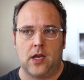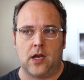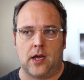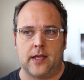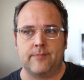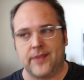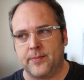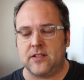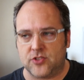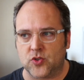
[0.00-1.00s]
Uh, I
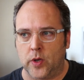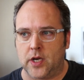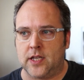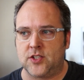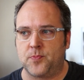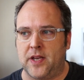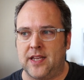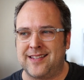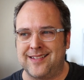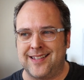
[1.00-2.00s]
mean, it sort of does, but
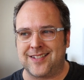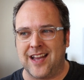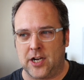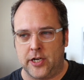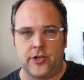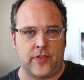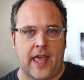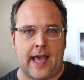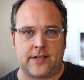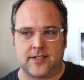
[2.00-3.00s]
it, it's not going to do
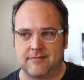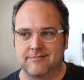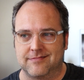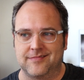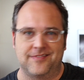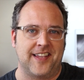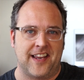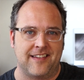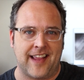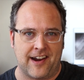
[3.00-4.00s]
that
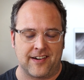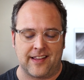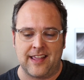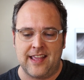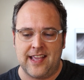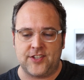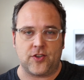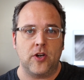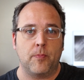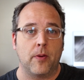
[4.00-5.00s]
inherently.
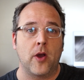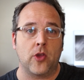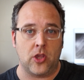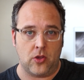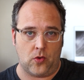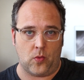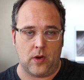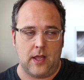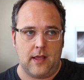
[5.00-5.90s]
It's going to promote you.